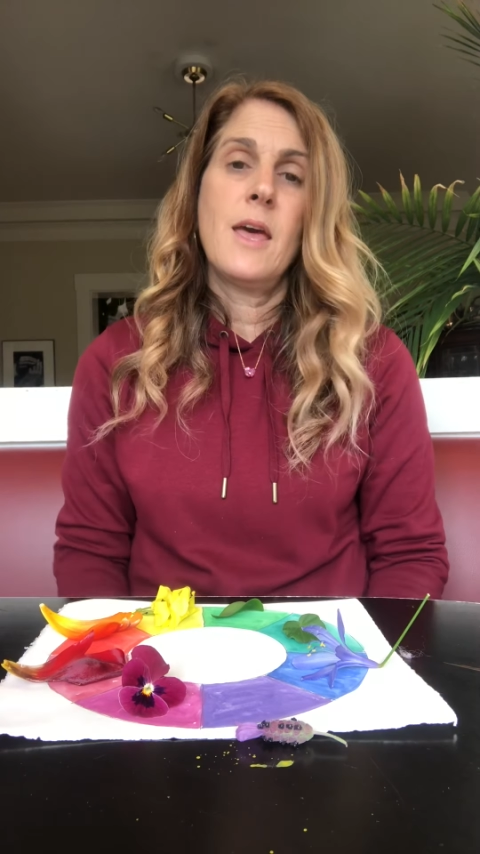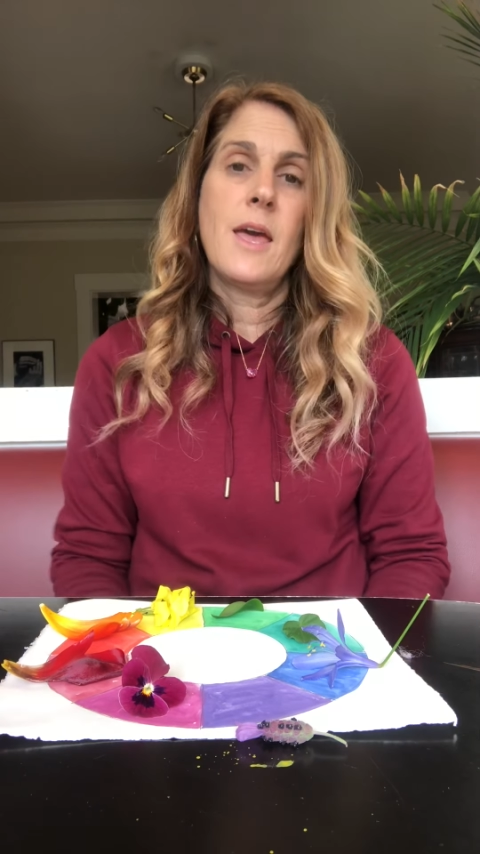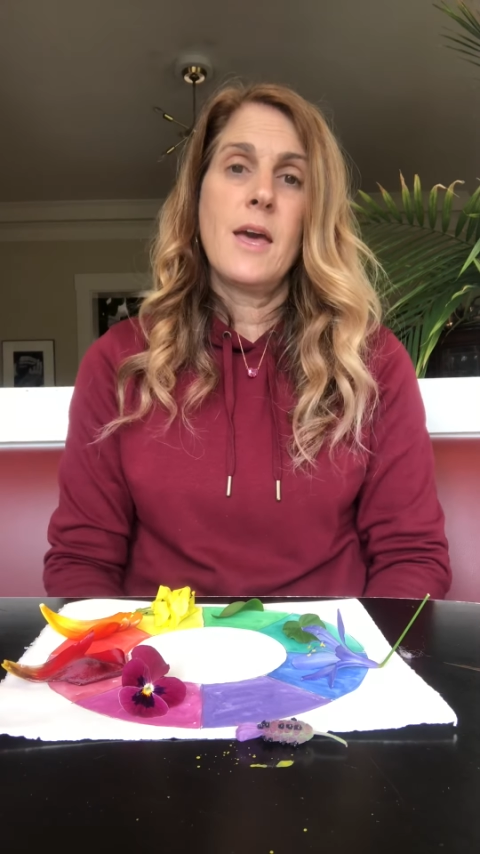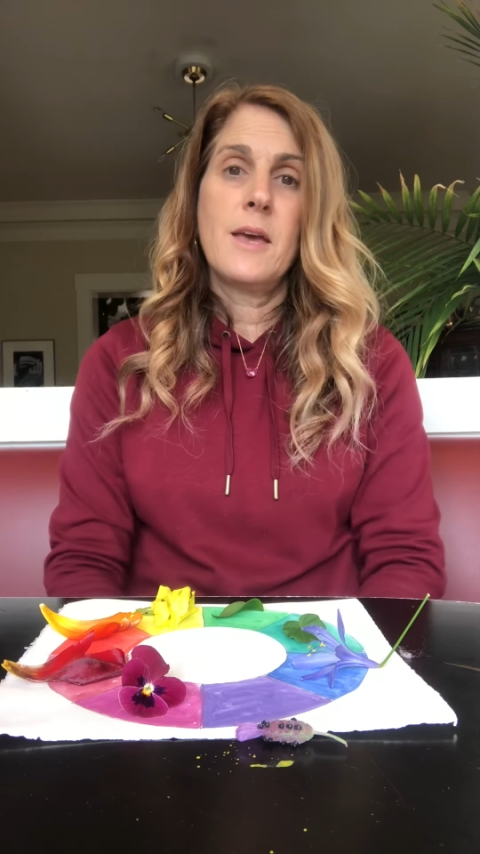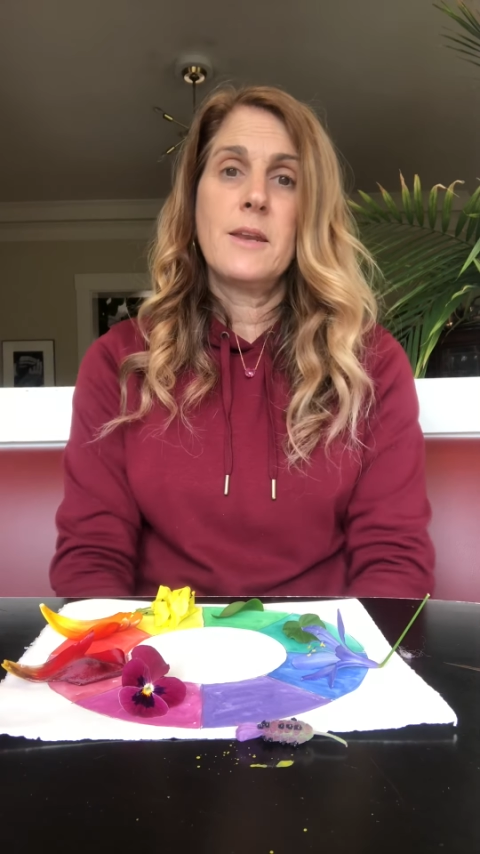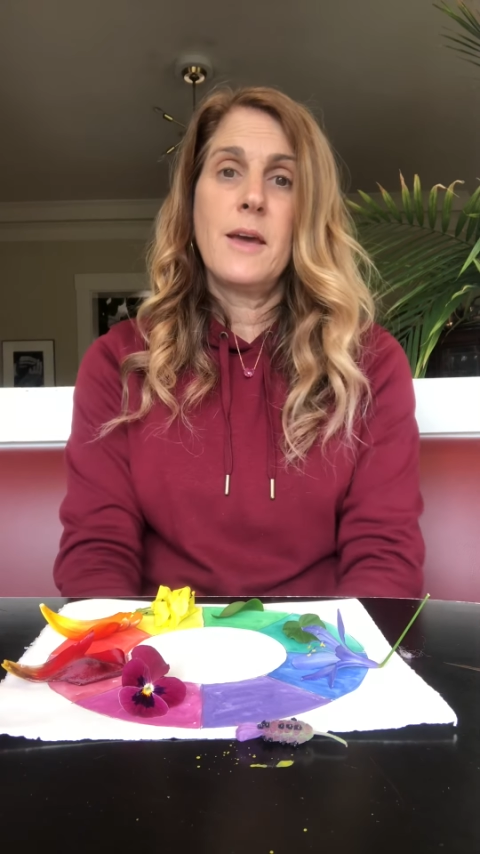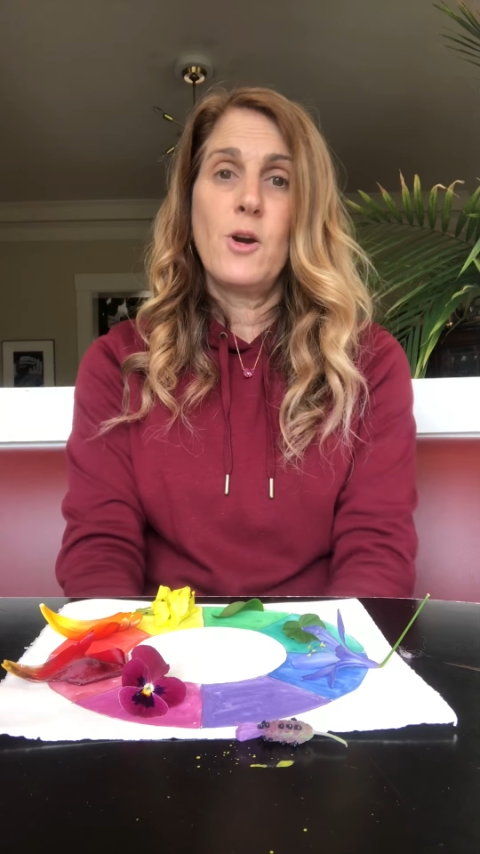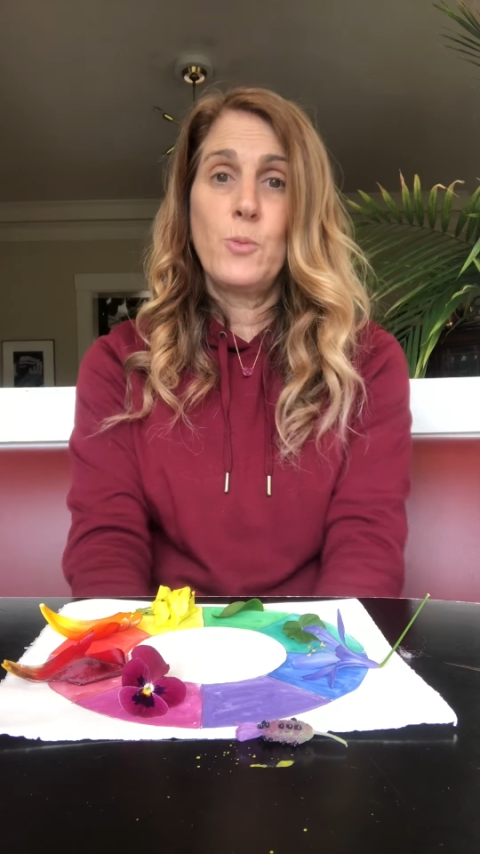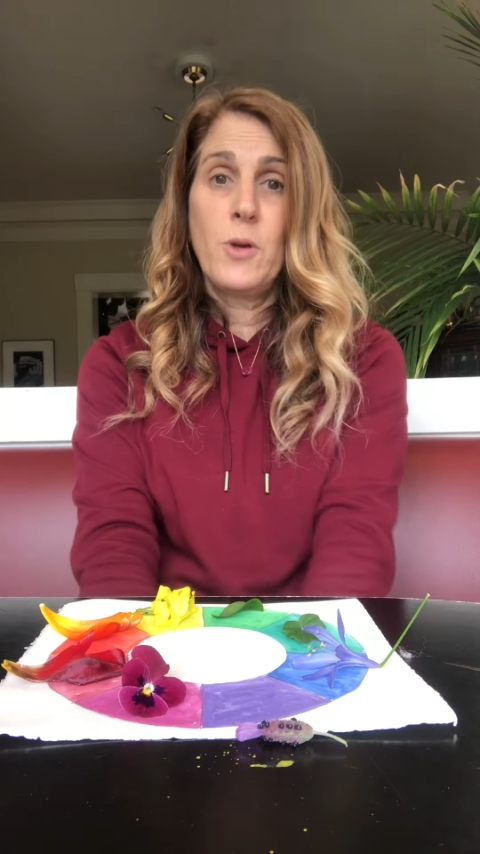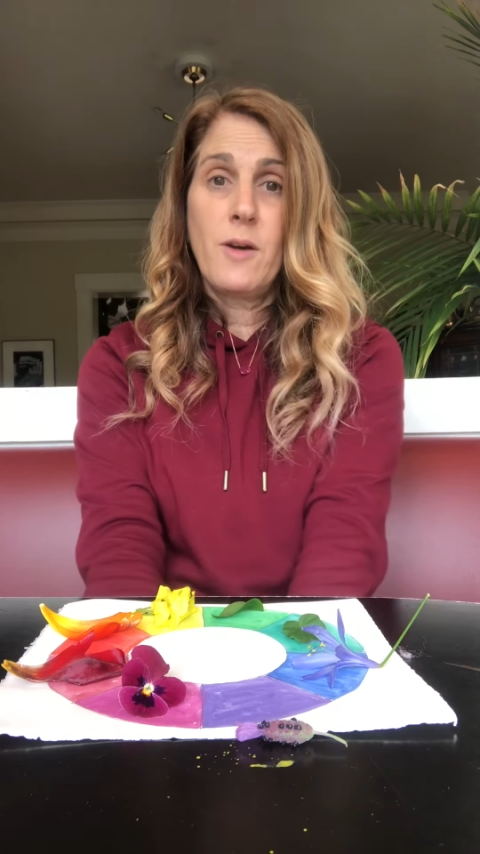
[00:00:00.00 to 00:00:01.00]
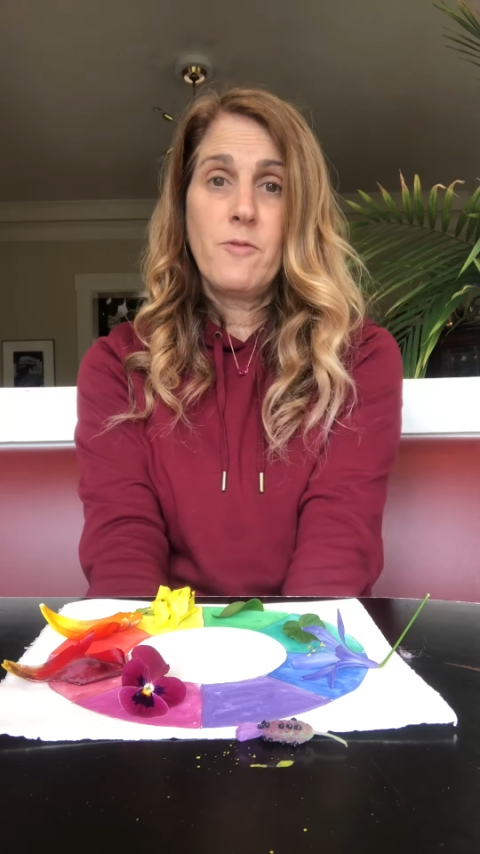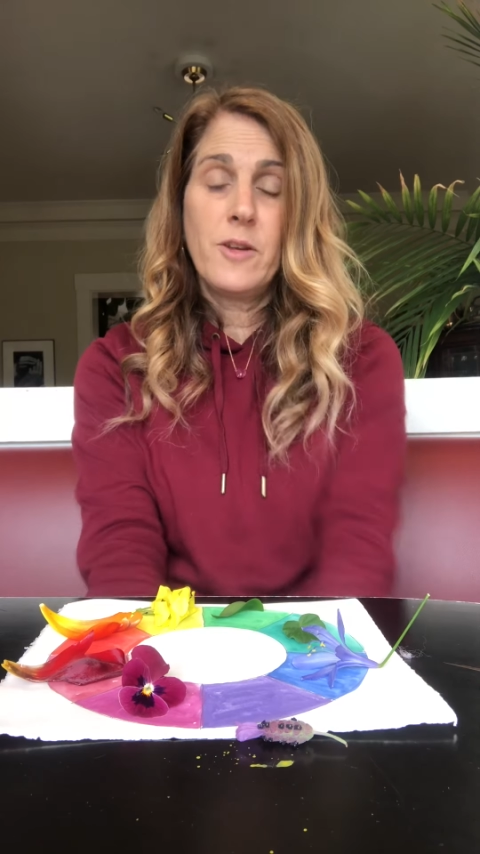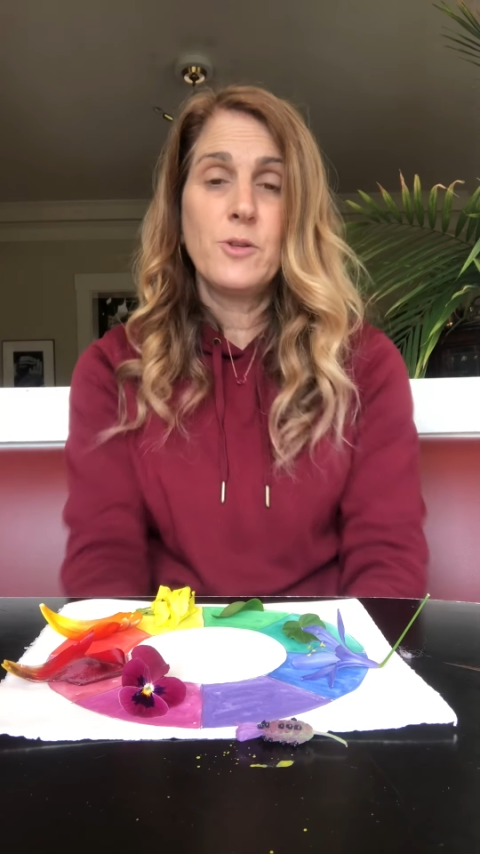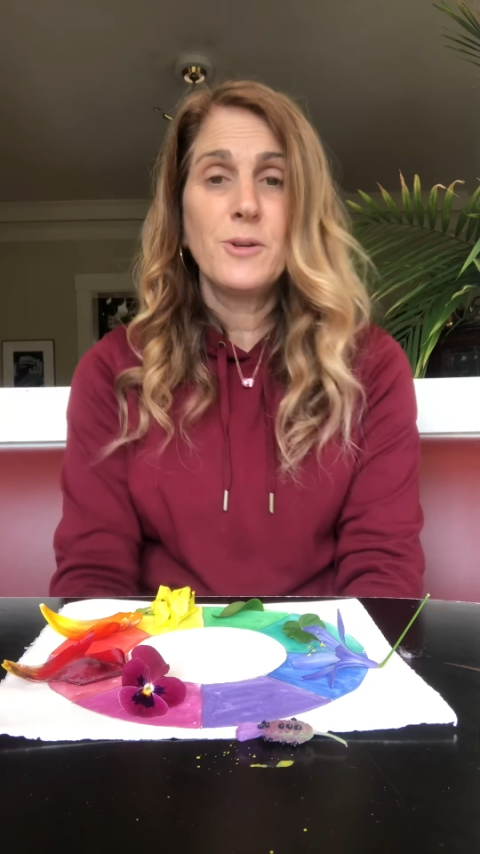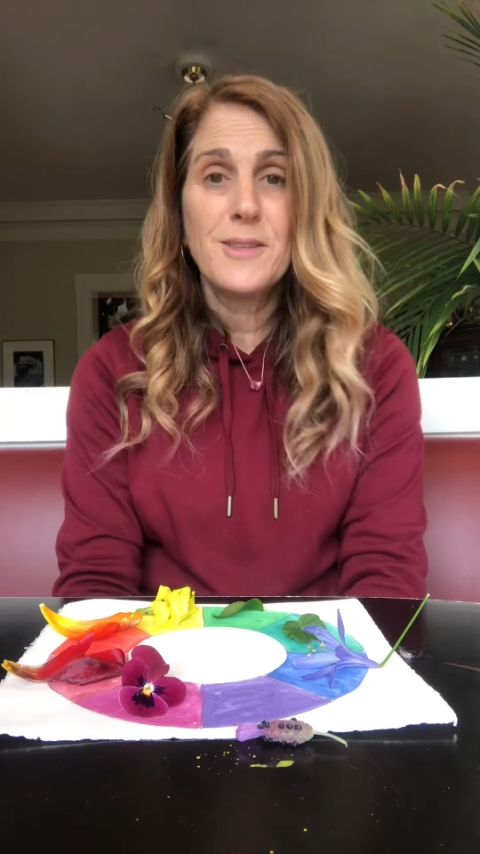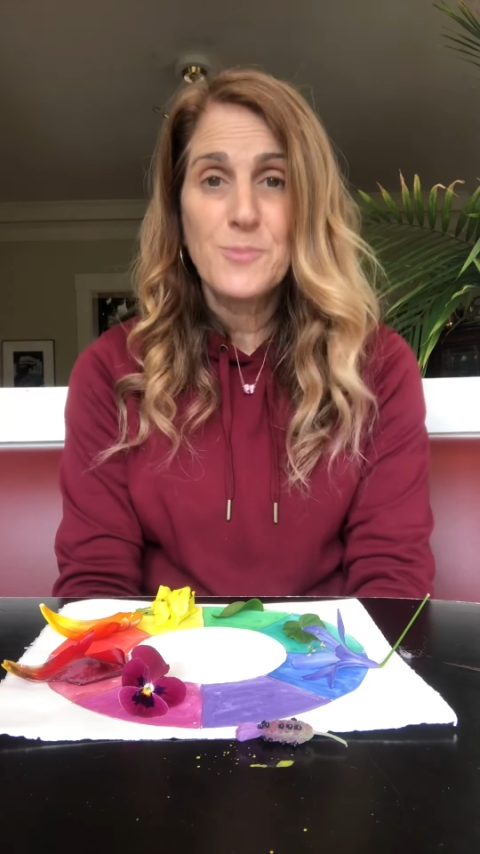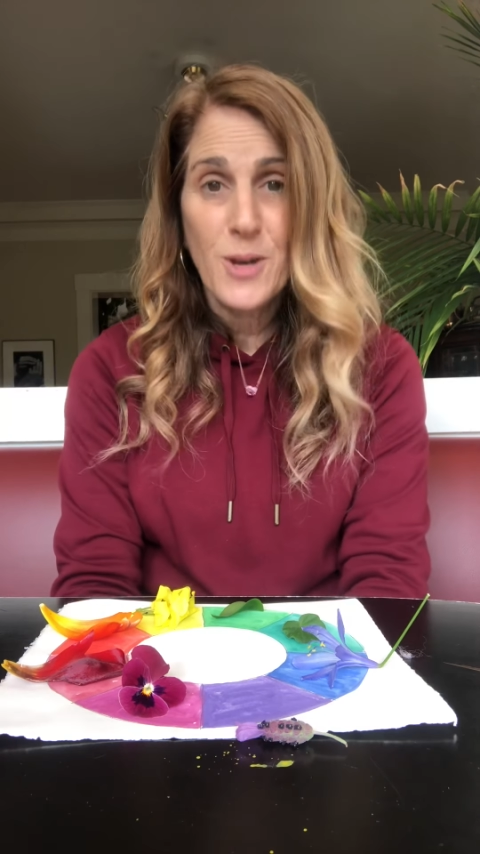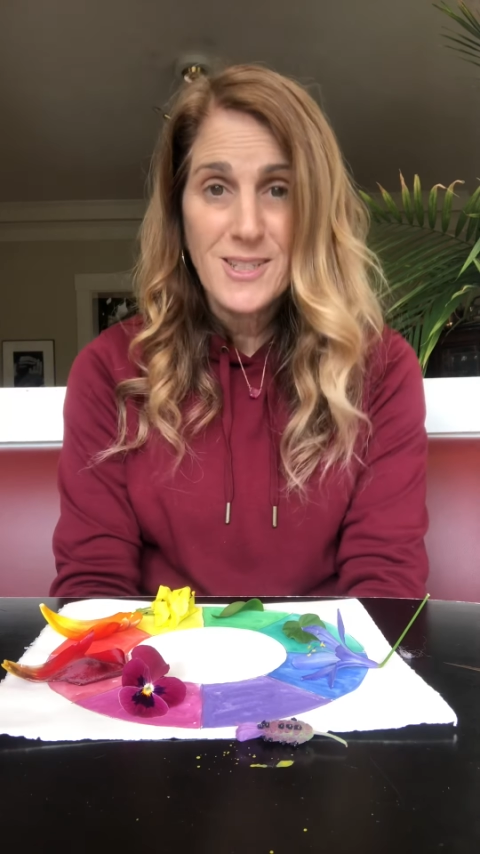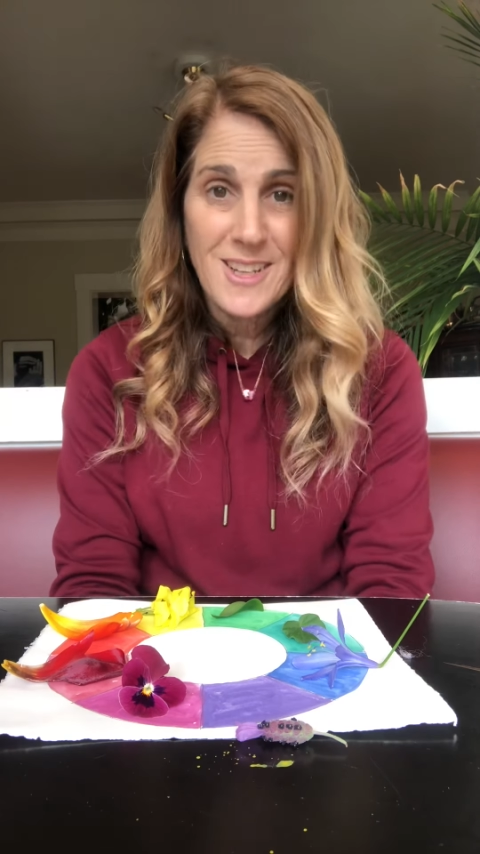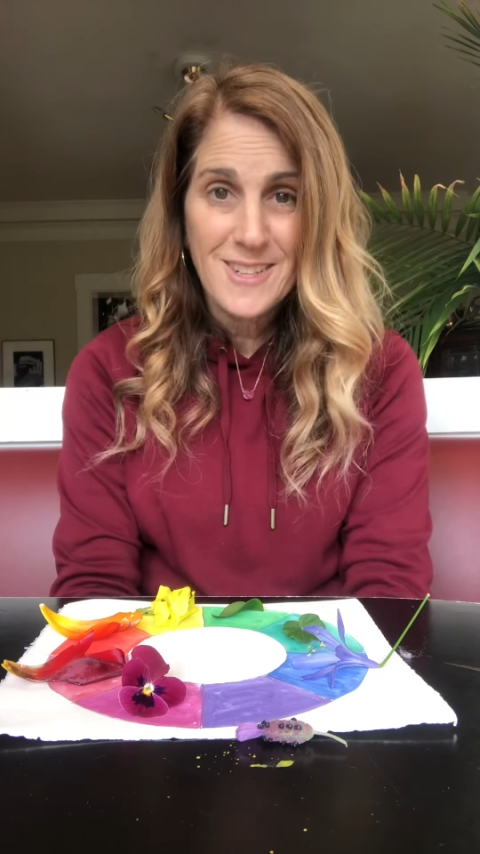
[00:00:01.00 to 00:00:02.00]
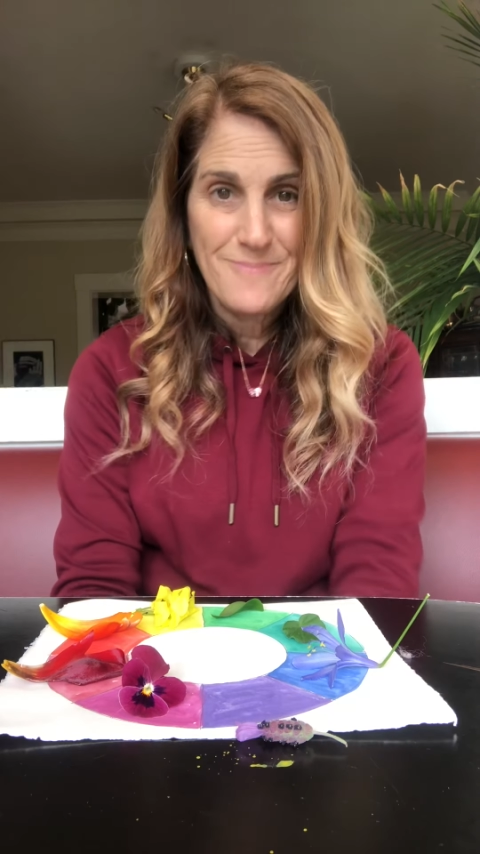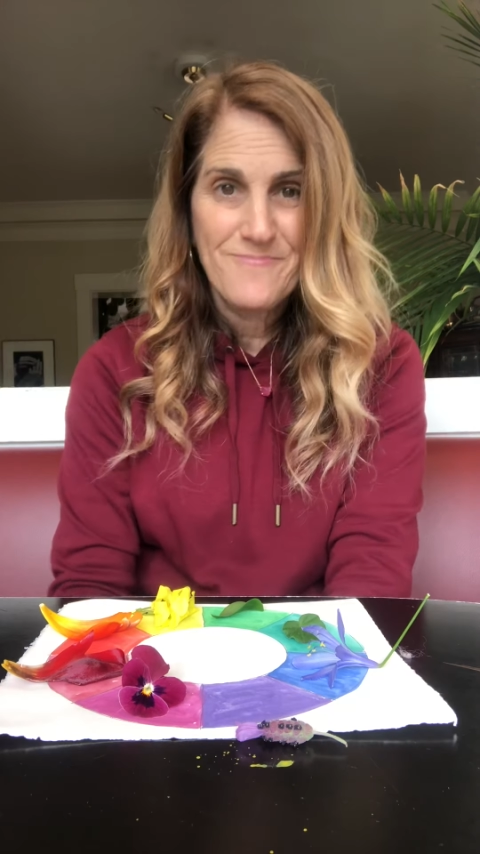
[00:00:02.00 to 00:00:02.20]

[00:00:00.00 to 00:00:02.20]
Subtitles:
and I hope you have fun doing this project.